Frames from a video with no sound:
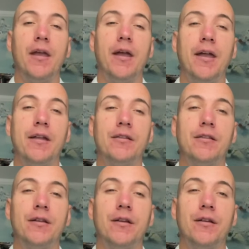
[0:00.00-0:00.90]
And
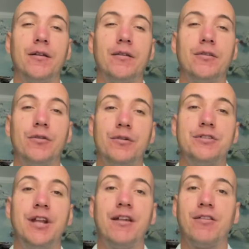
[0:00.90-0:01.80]
not
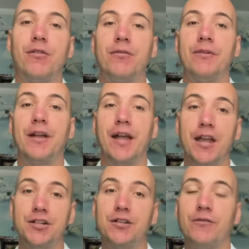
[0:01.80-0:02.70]
just on
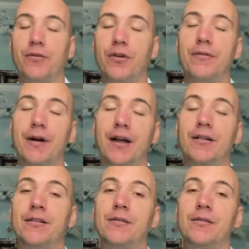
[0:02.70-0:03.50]
vacation for a while,